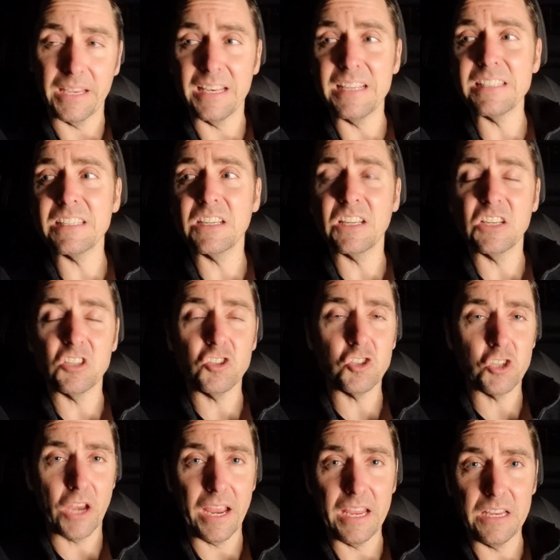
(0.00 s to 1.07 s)
It isn't going to
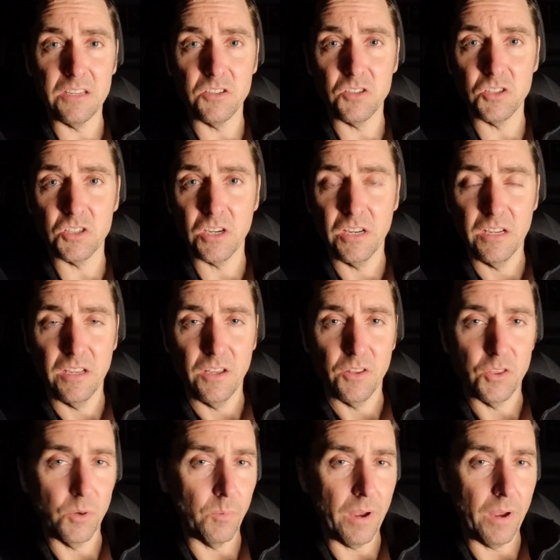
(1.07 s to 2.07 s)
change the